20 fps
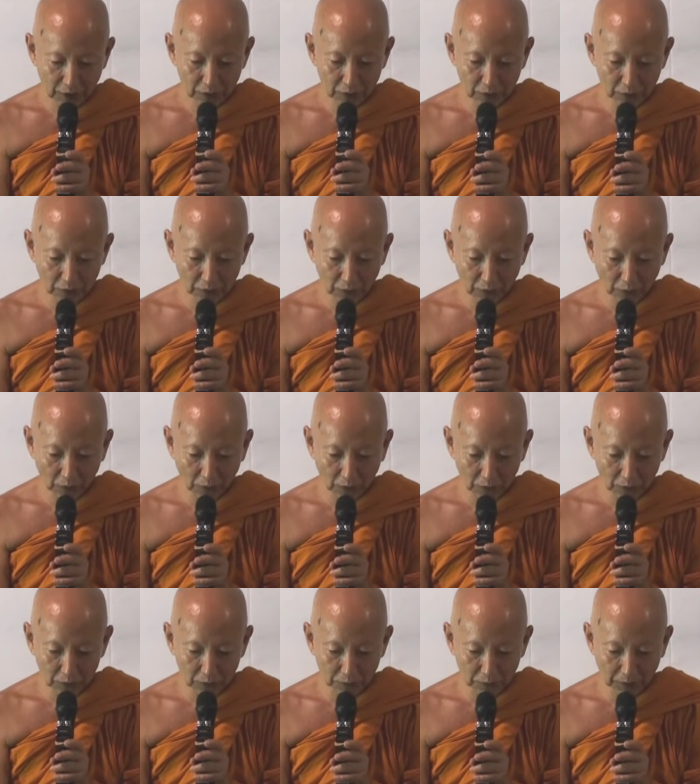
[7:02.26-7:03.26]
So he
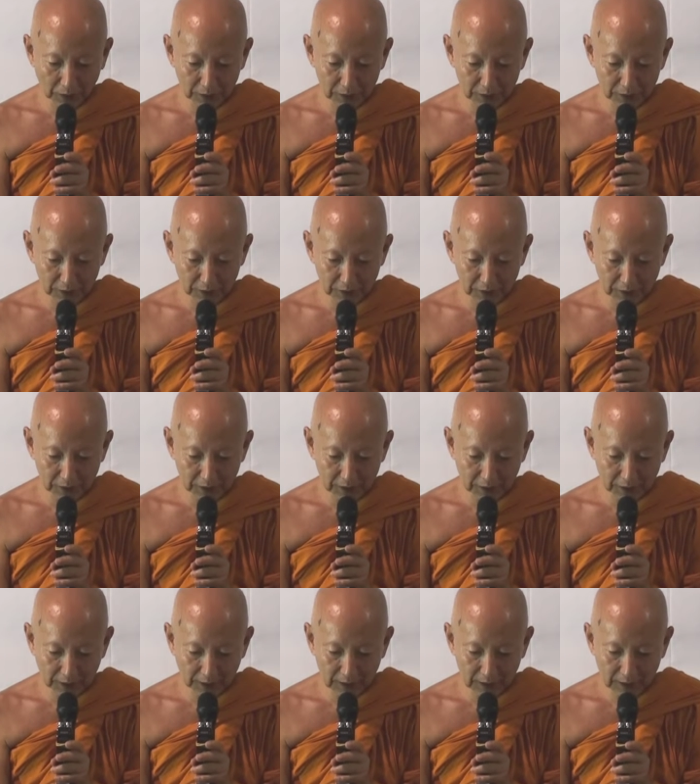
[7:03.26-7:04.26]
called to
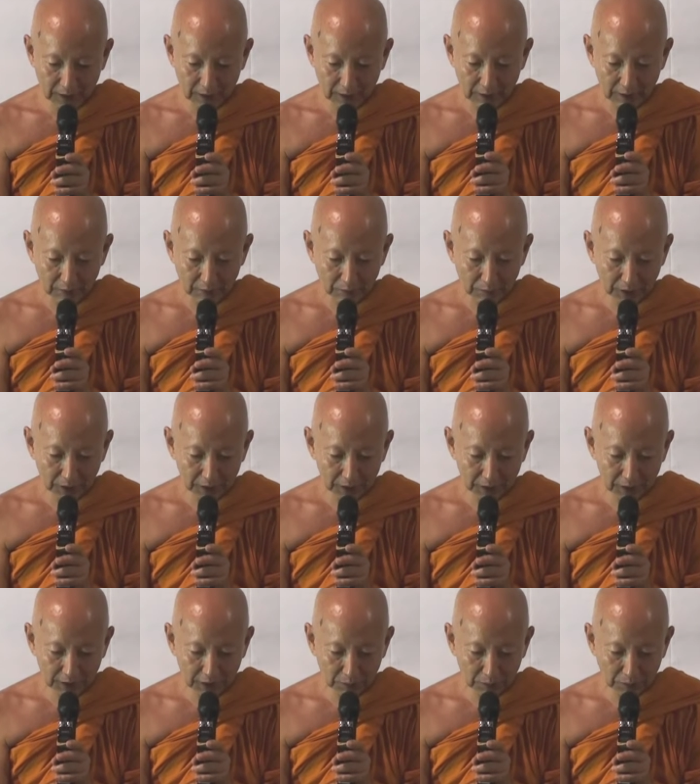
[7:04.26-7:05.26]
Panchasika, My
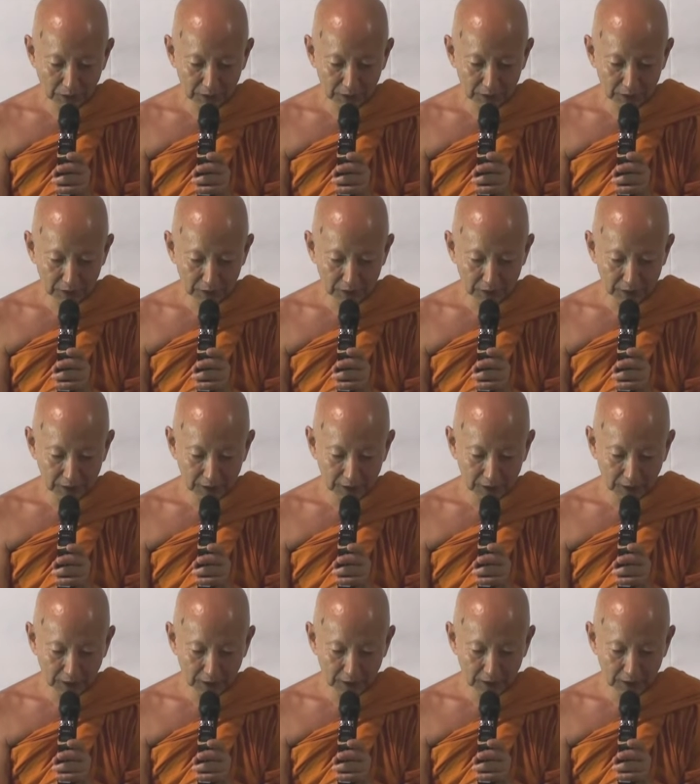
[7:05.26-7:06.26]
dear
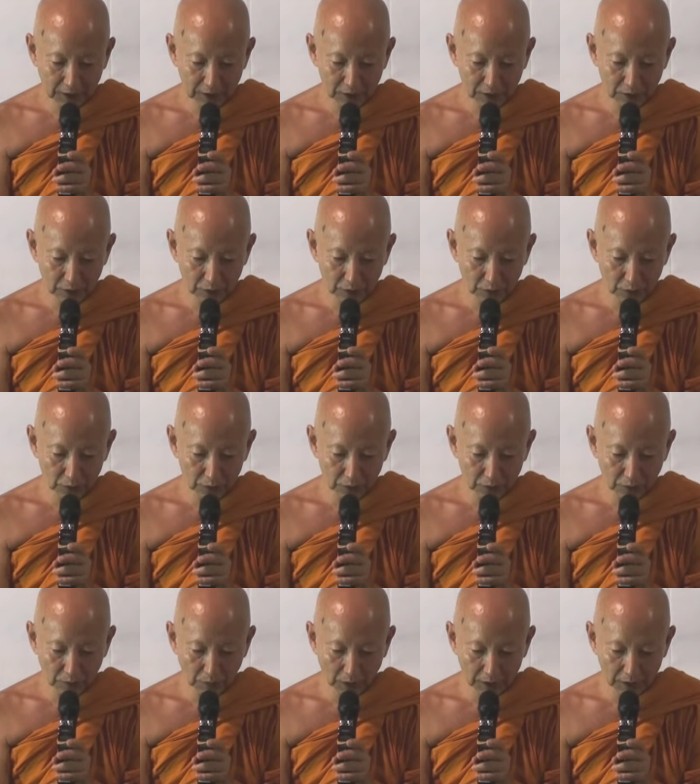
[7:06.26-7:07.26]
Panchasika, salute
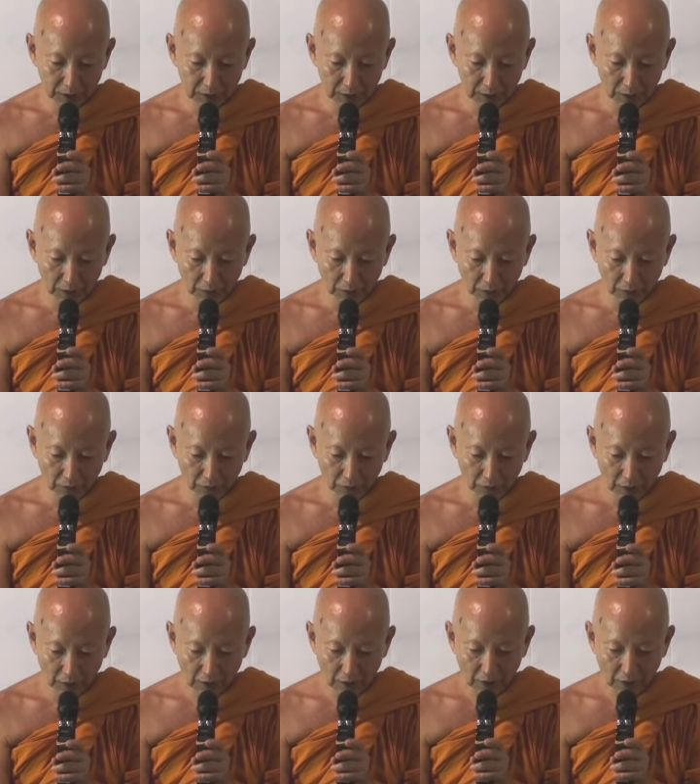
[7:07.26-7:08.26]
the blessed
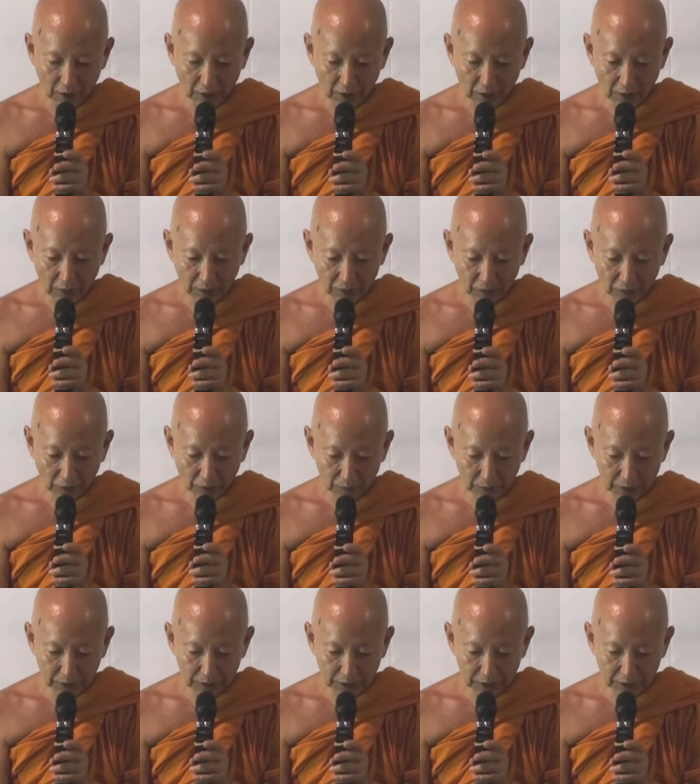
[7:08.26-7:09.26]
Lord for
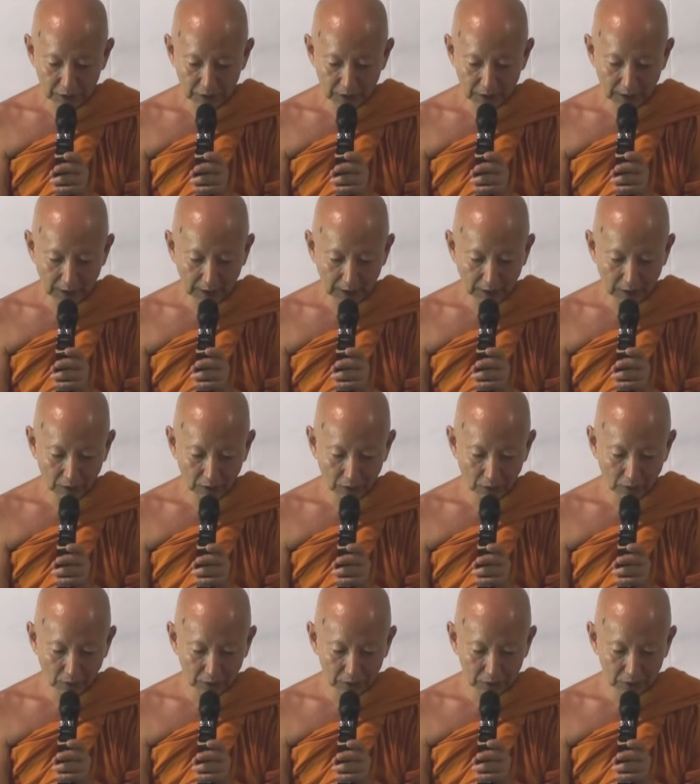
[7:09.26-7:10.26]
me, saying,
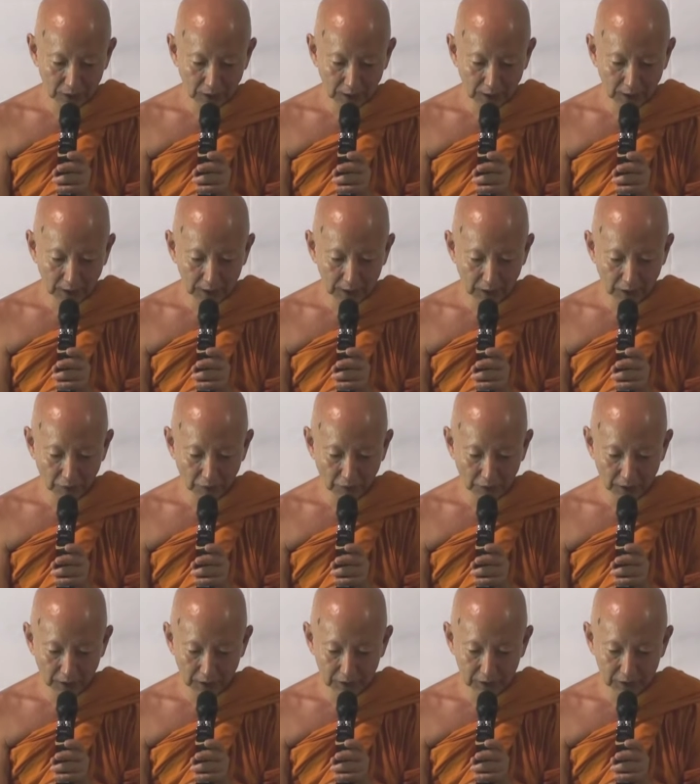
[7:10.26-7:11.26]
Lord Sakadeva
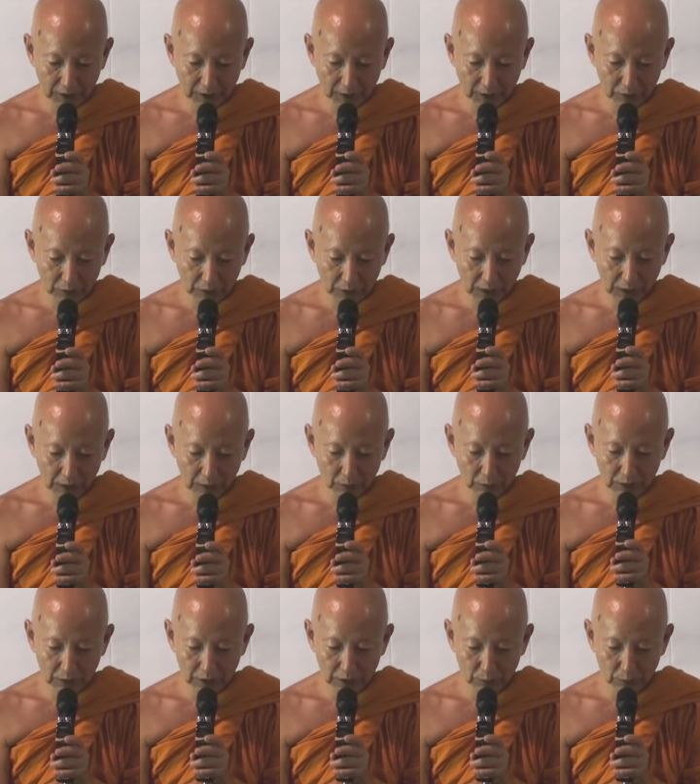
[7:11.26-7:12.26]
Raja, together
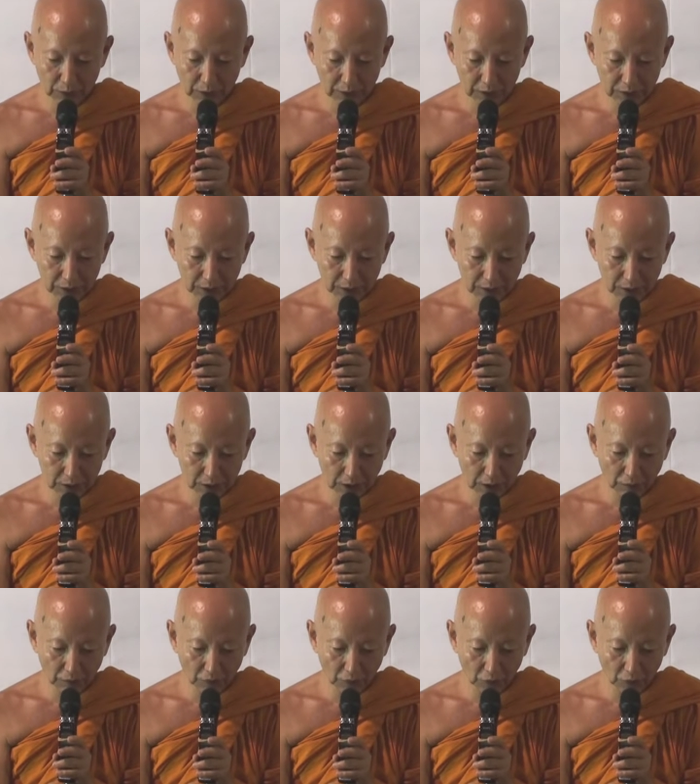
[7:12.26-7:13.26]
with his ministers
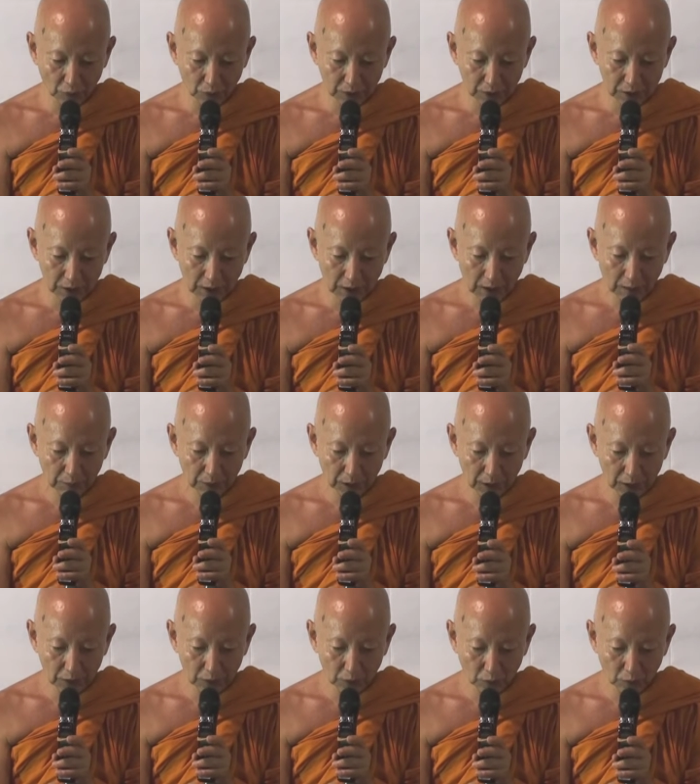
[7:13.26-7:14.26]
and followers,
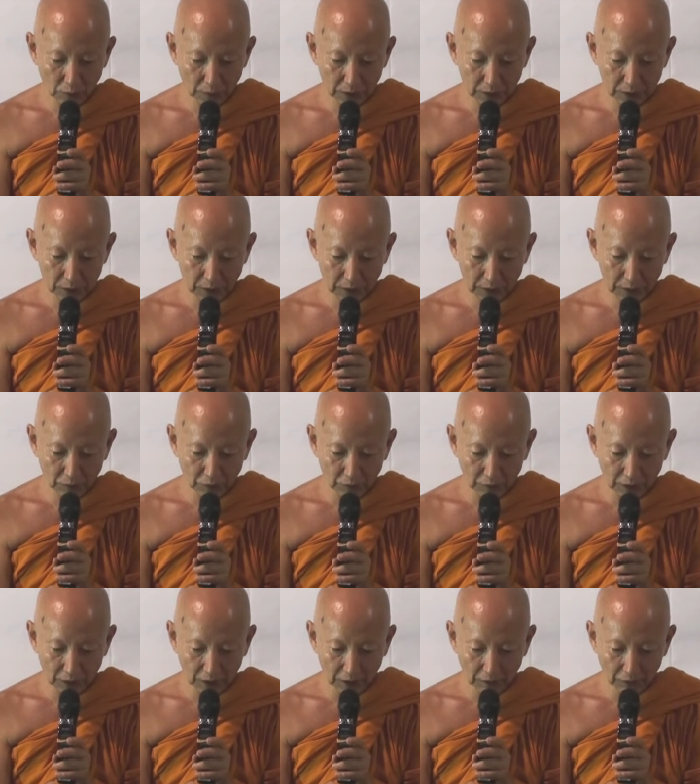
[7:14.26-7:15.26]
pays homage at the
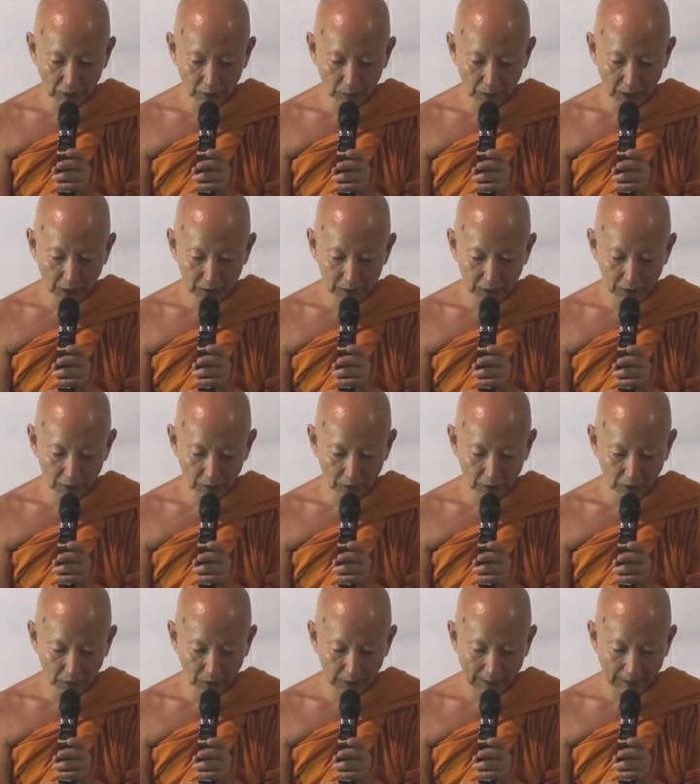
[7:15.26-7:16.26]
feet of the Blessed
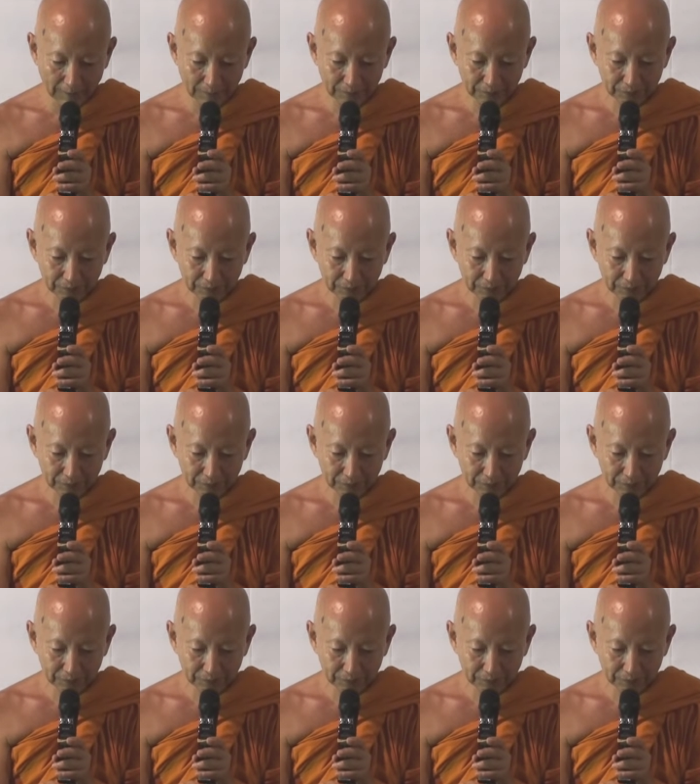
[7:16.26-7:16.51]
Lord.